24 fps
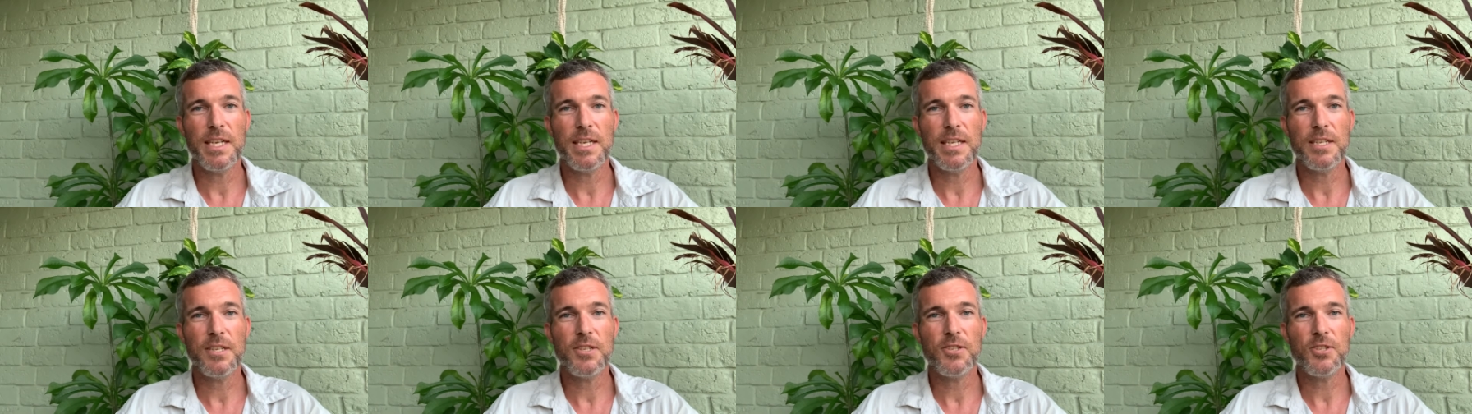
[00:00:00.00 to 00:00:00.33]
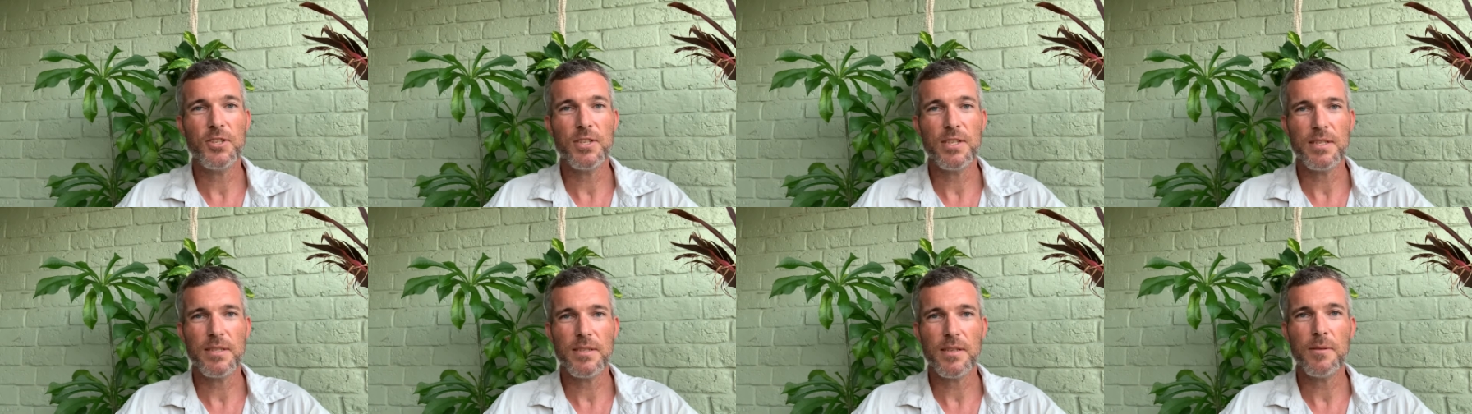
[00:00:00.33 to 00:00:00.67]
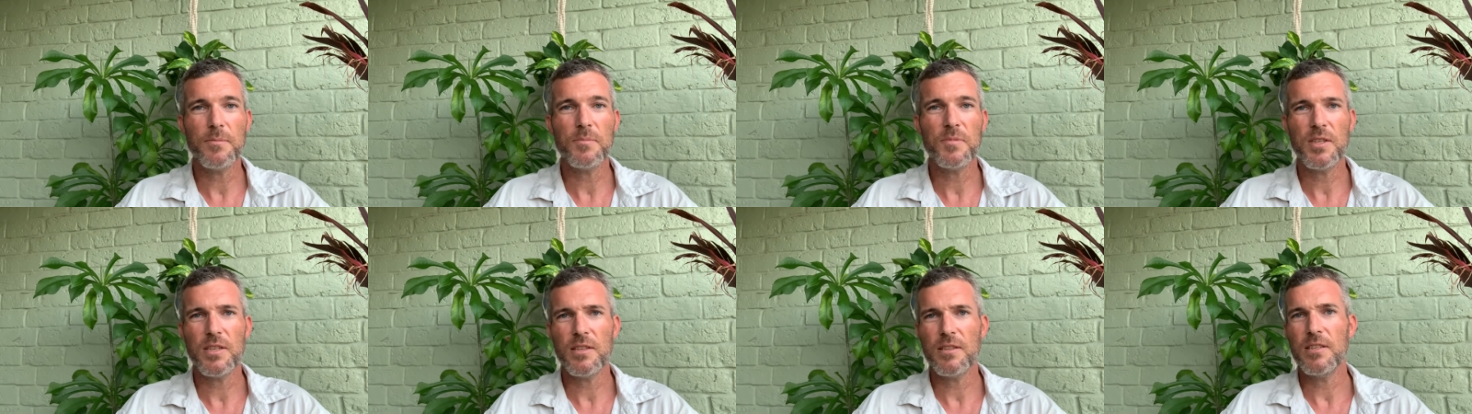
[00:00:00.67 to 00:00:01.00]
It's just
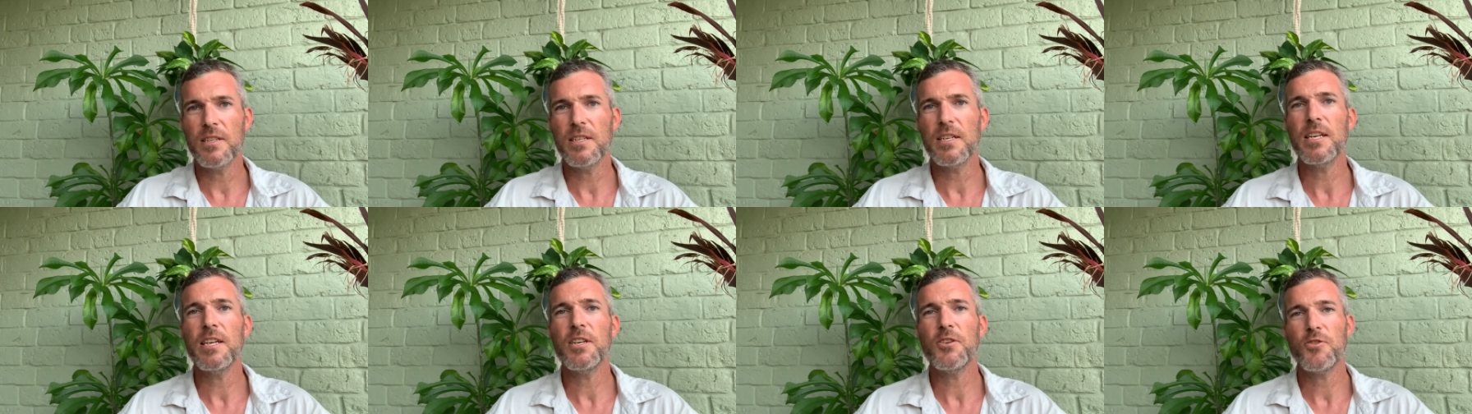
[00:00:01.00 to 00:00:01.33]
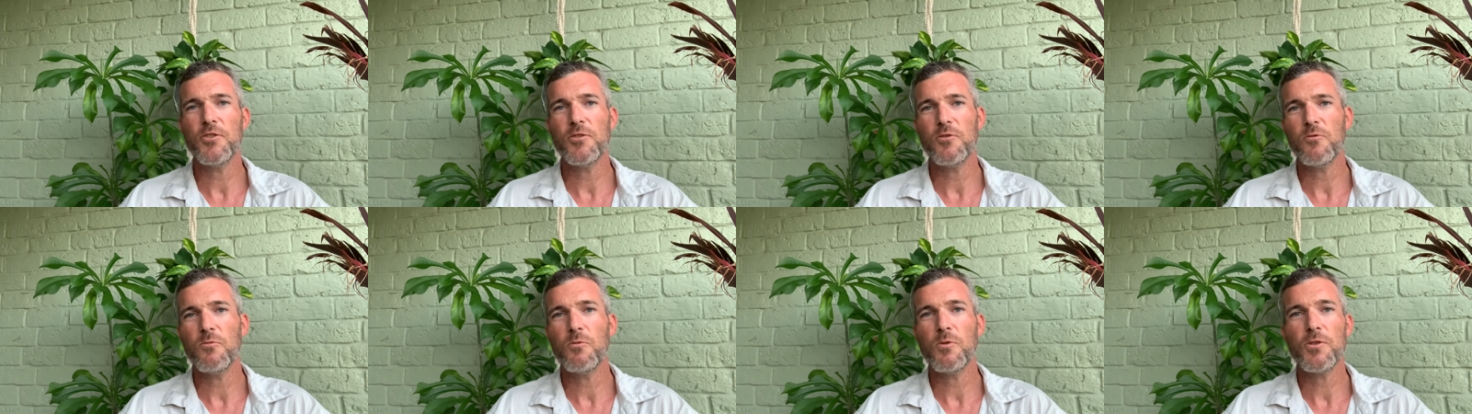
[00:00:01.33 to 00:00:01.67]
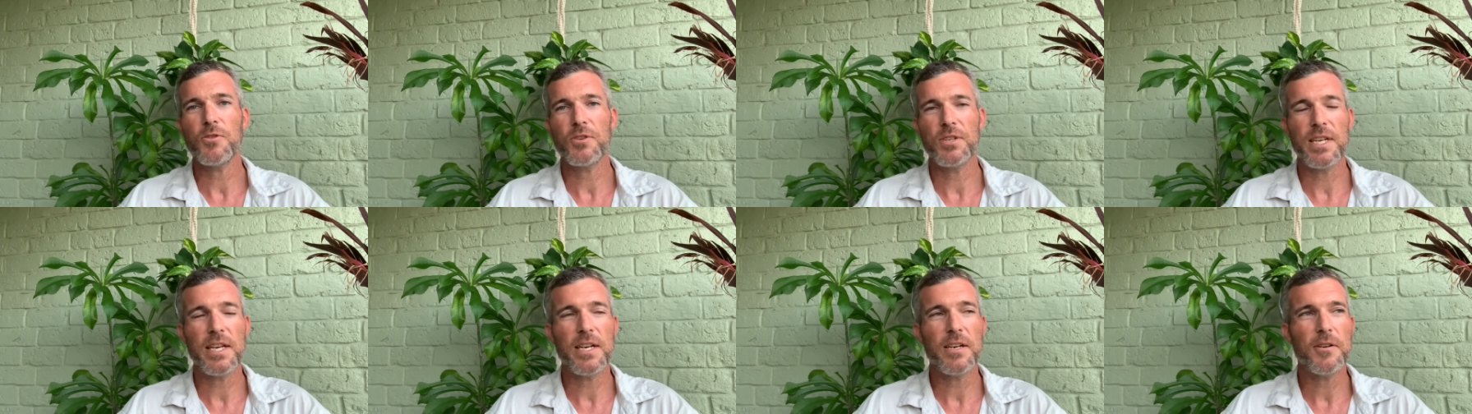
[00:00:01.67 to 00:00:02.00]
something that nature
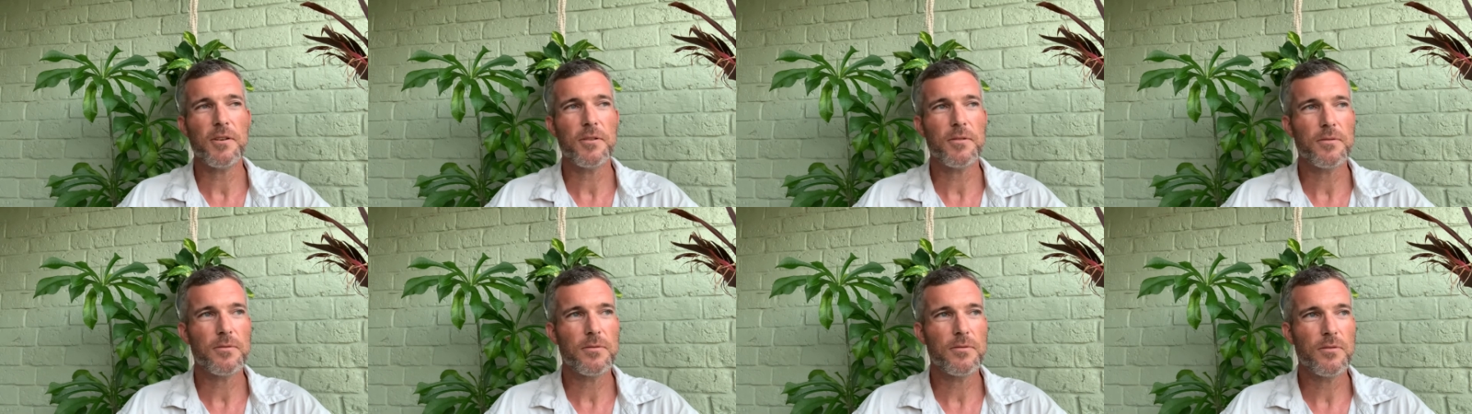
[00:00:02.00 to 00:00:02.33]
worked out